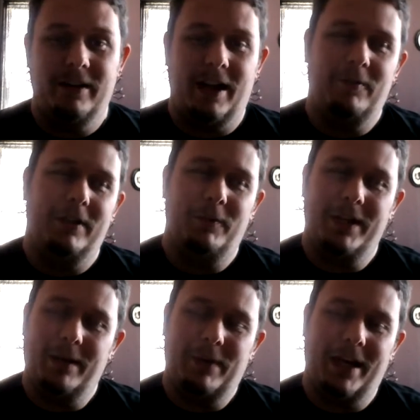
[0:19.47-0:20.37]
I really want
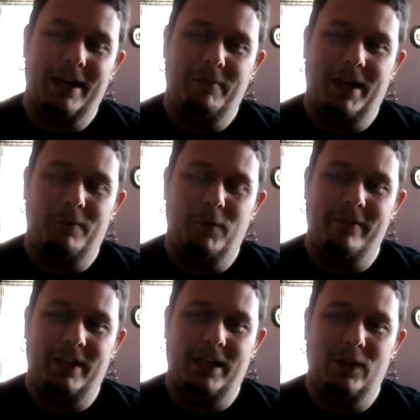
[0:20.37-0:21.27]
to get back into making more
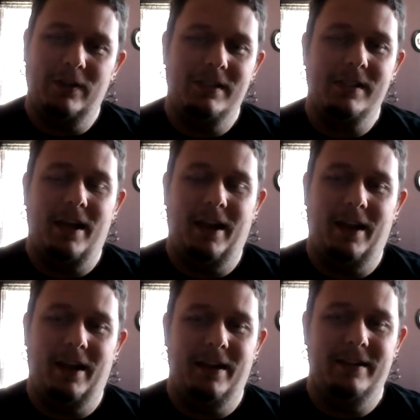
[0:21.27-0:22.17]
videos,
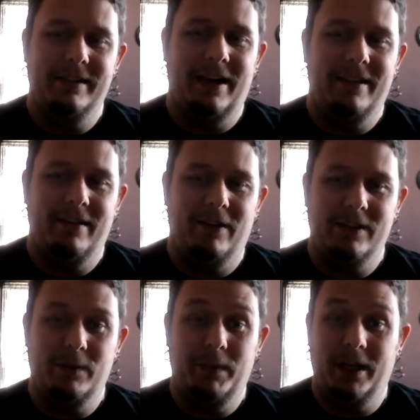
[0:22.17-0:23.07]
and I thought this
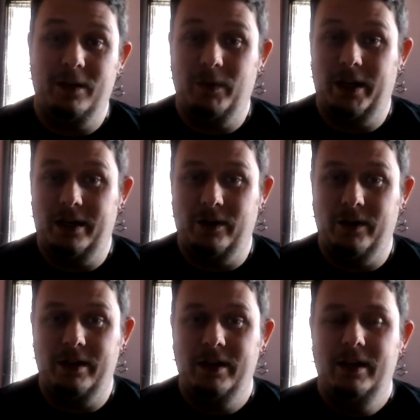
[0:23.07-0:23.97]
would be a good way to do
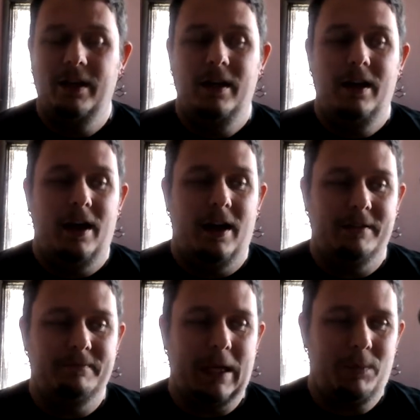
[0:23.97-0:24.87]
it.
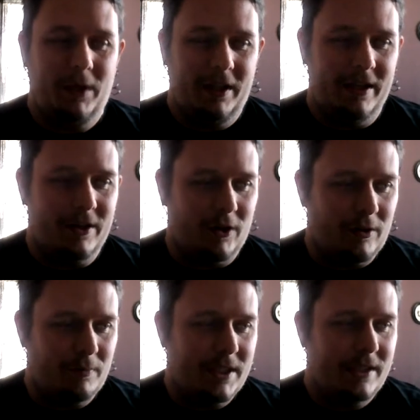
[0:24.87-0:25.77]
I'm really into
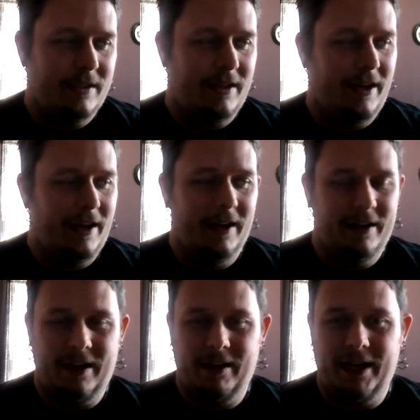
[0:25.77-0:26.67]
herbs, and
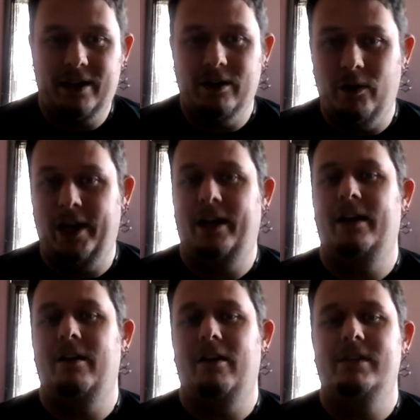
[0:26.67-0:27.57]
I like growing
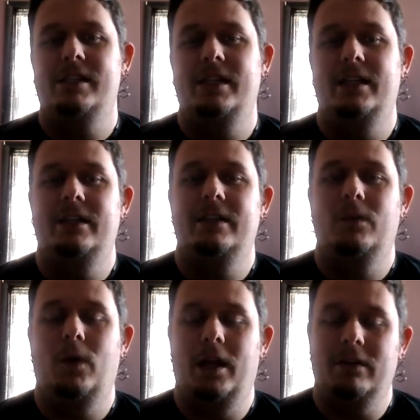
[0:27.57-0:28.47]
and harvesting,
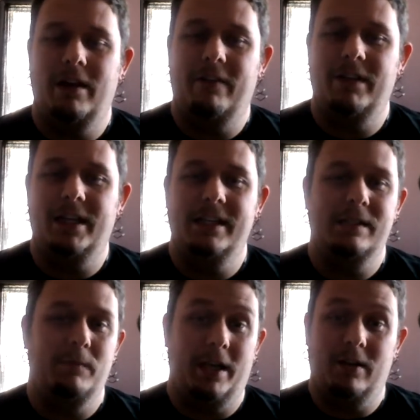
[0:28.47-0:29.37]
wildcrafting as
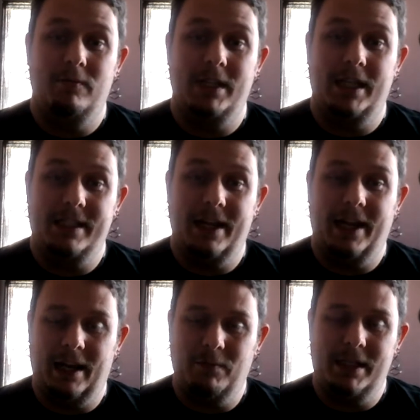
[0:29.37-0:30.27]
many herbs as I
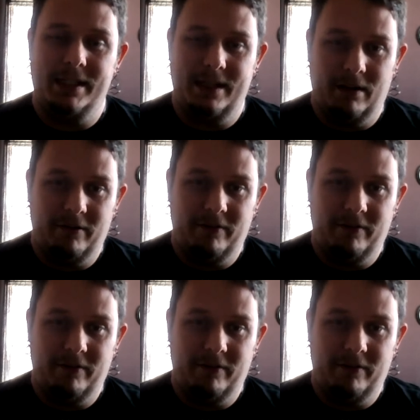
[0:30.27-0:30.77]
can myself.